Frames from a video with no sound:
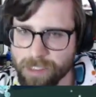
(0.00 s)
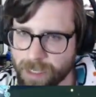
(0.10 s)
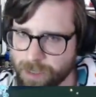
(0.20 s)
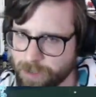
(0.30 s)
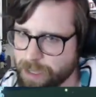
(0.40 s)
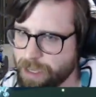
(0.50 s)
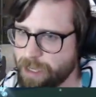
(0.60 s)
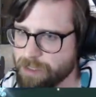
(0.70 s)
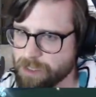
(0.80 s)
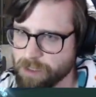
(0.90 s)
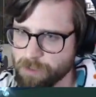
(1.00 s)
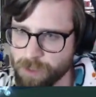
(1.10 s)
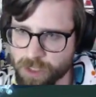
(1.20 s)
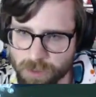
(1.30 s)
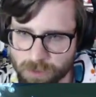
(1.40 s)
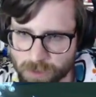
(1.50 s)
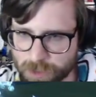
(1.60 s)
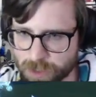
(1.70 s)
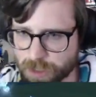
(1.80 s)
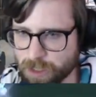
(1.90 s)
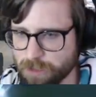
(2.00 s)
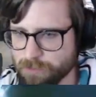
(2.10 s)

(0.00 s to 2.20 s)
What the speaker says: now, they had Sucker Punch on Grimmsnarl.